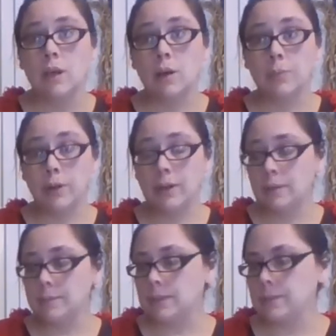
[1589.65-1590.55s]

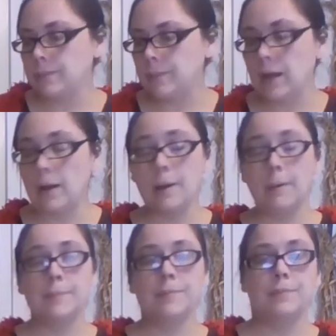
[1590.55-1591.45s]
breakups.
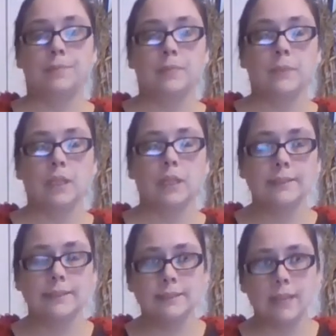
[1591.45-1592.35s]
A
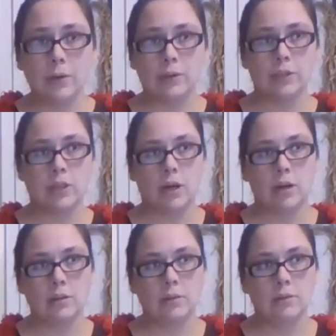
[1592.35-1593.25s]
sour
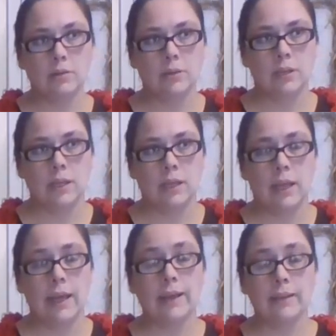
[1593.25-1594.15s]
jar.
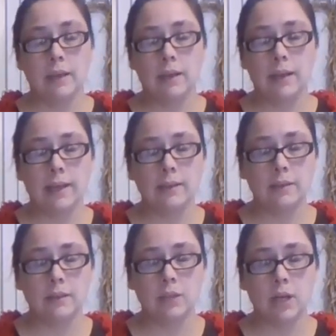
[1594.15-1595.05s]
And again,
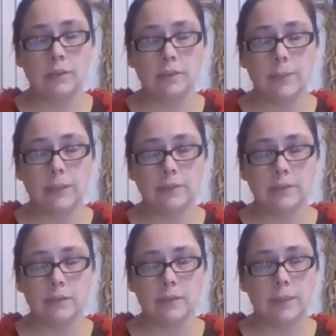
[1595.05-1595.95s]
jar spells
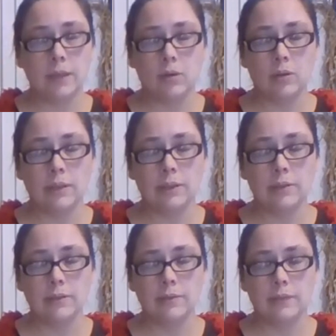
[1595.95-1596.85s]
is going to be a whole
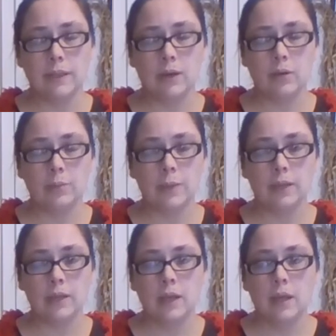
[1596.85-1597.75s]
nother video, but
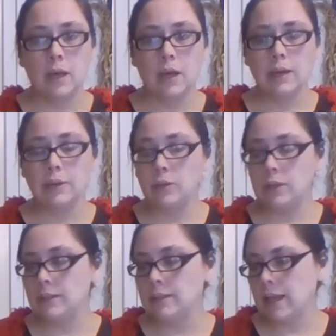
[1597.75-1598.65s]
you
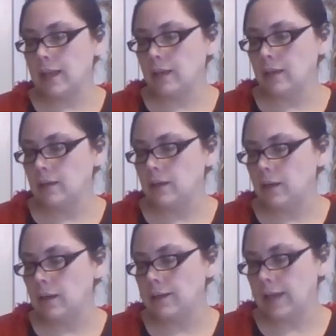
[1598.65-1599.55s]
can take
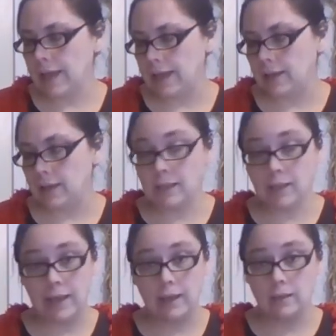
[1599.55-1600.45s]
an egg,
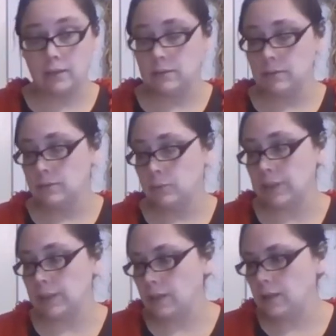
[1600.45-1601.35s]
any egg,
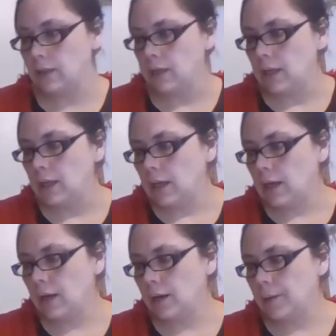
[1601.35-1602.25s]
really.
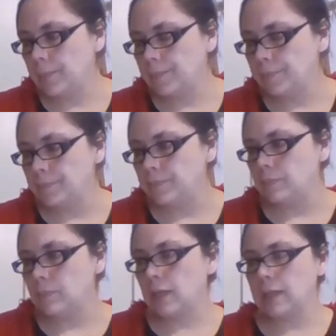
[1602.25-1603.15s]
Um,
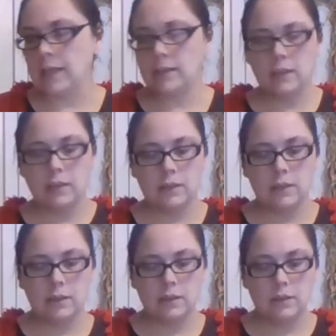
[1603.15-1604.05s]
Again,
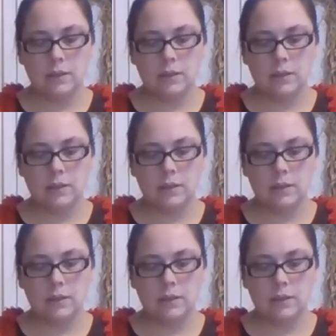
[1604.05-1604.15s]
the